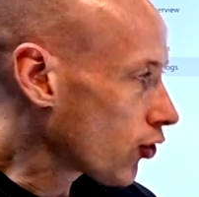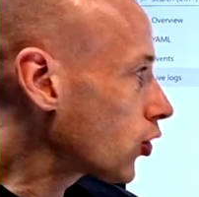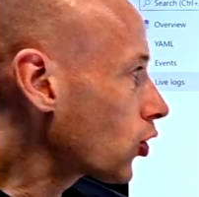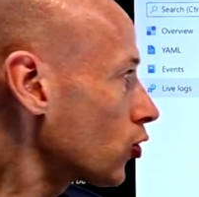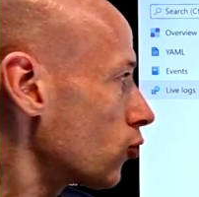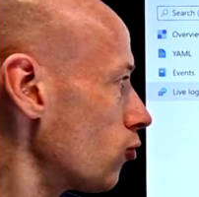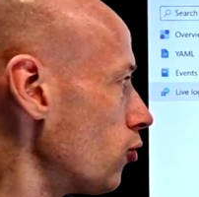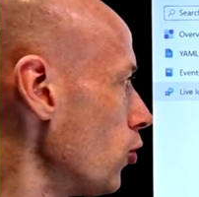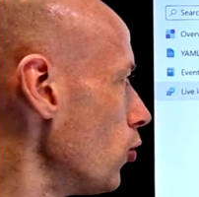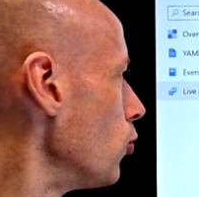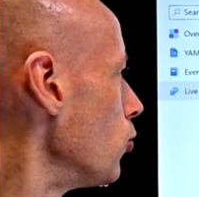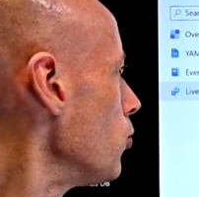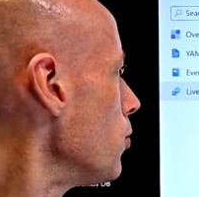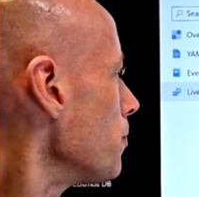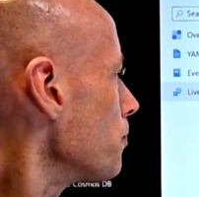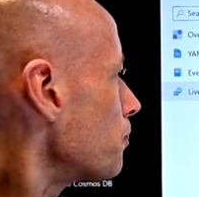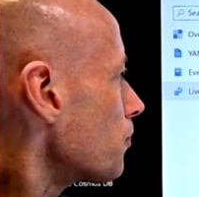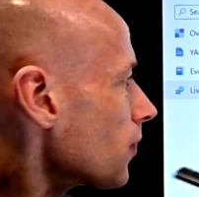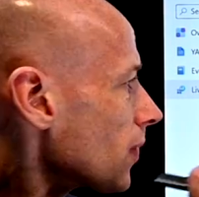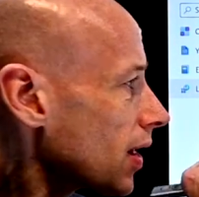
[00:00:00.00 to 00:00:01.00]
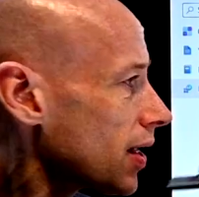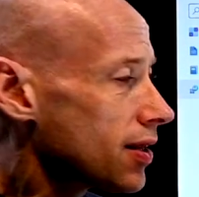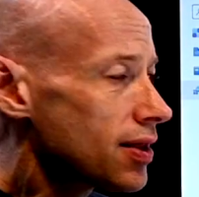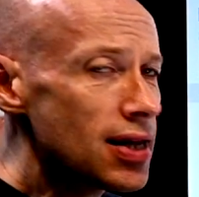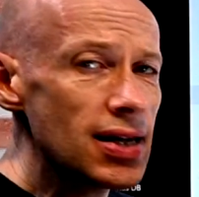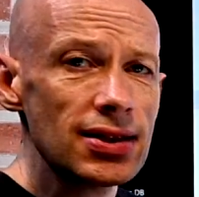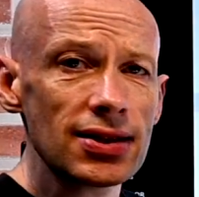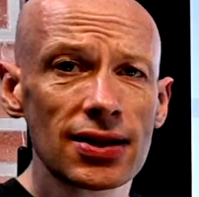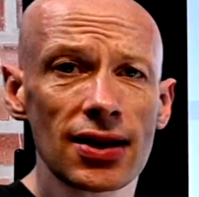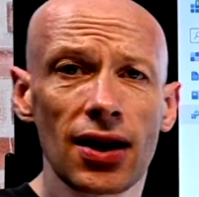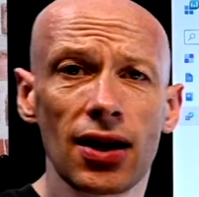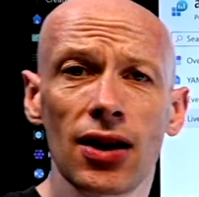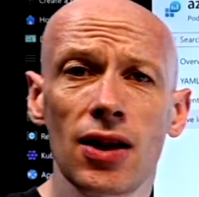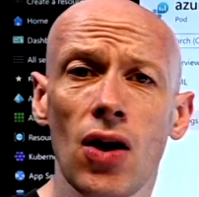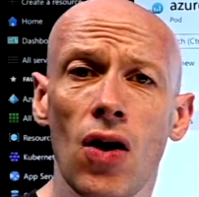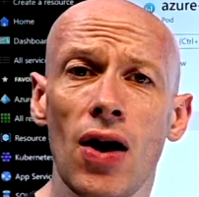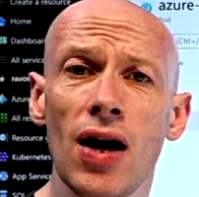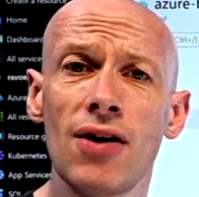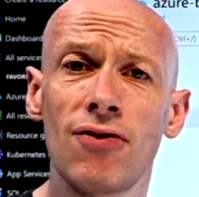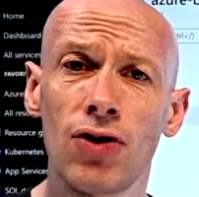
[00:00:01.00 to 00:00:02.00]
through this
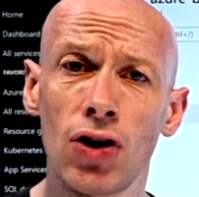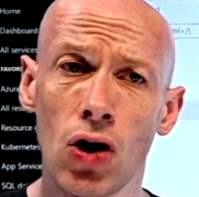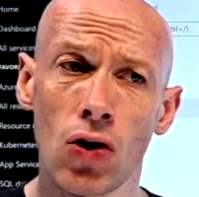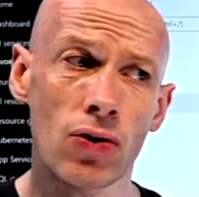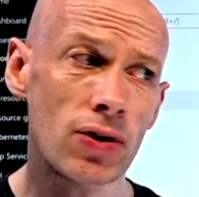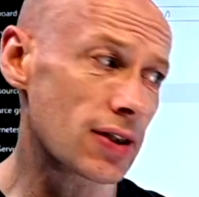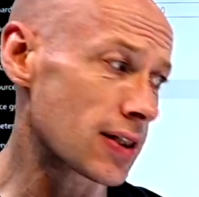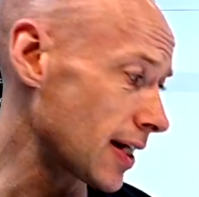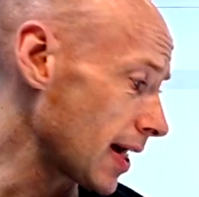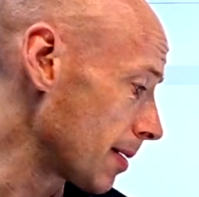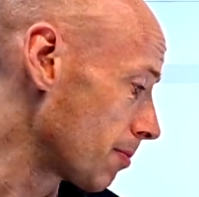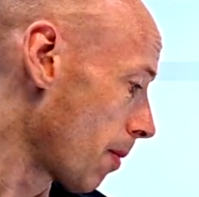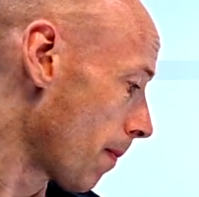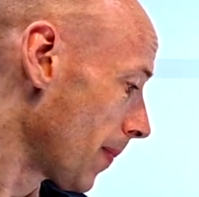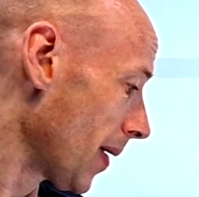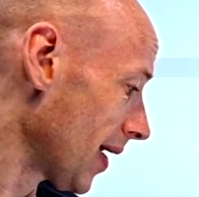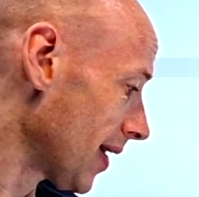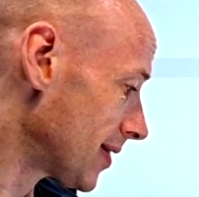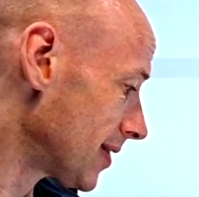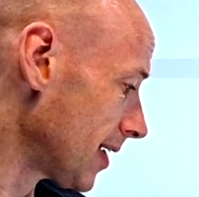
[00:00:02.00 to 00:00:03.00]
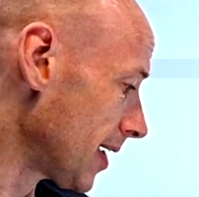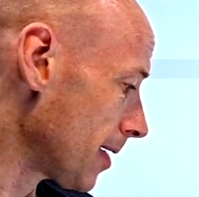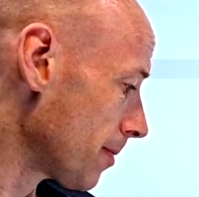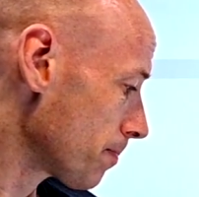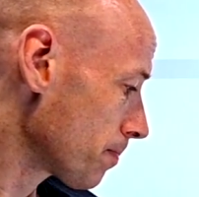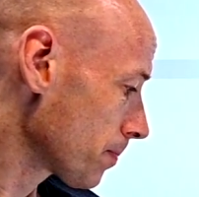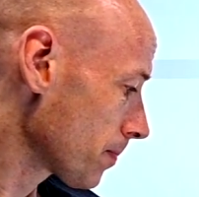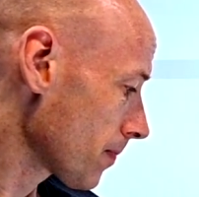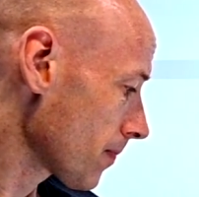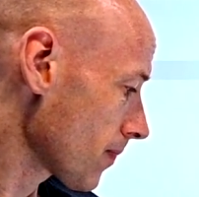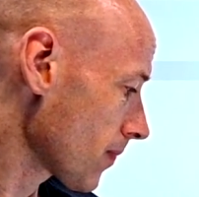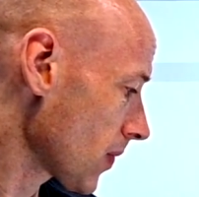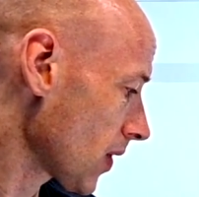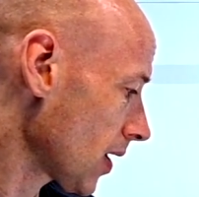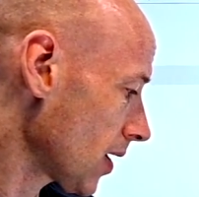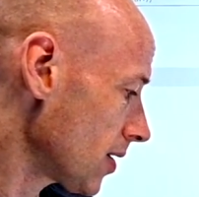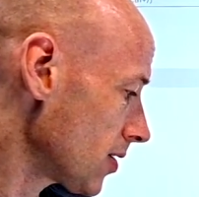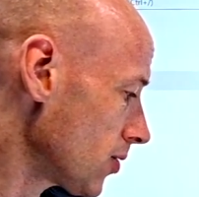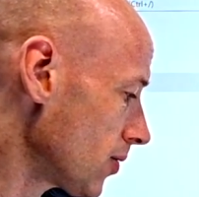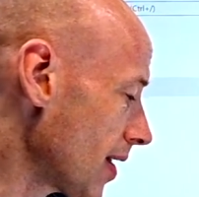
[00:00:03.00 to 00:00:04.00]
live logs capability.
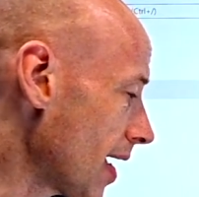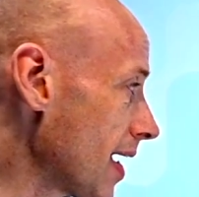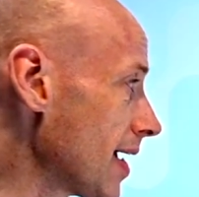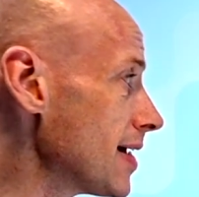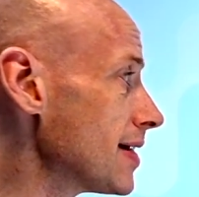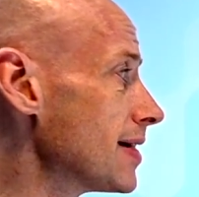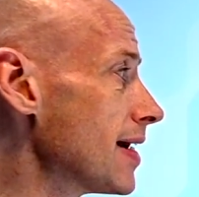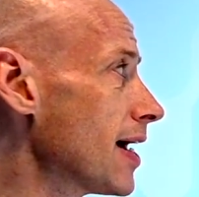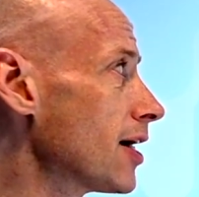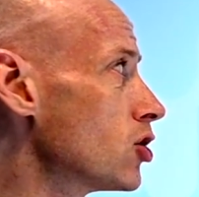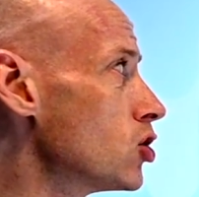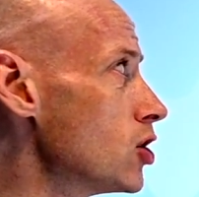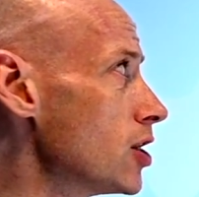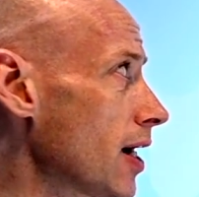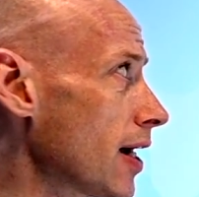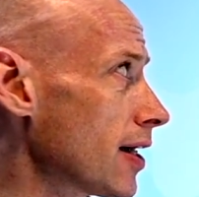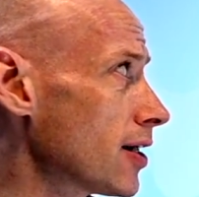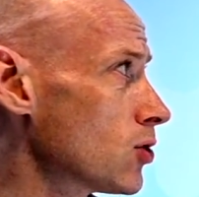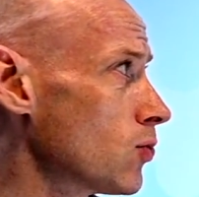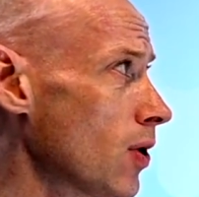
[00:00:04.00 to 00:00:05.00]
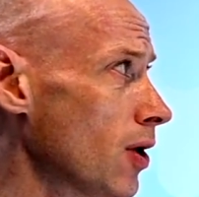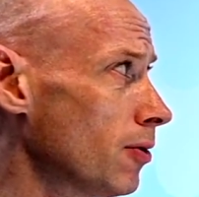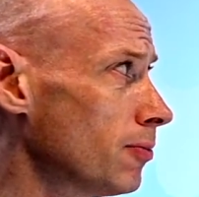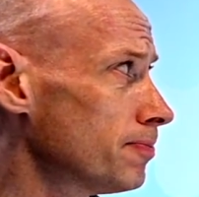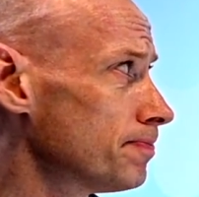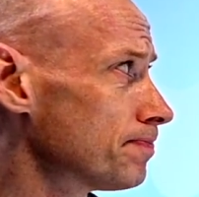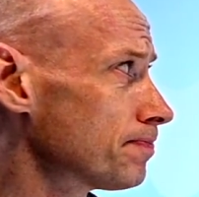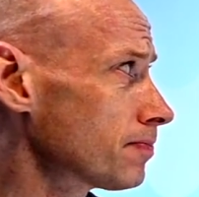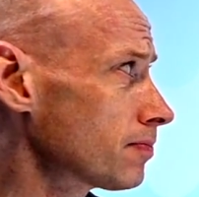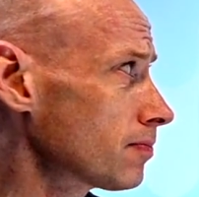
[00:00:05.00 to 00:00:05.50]
So that is now GA as well.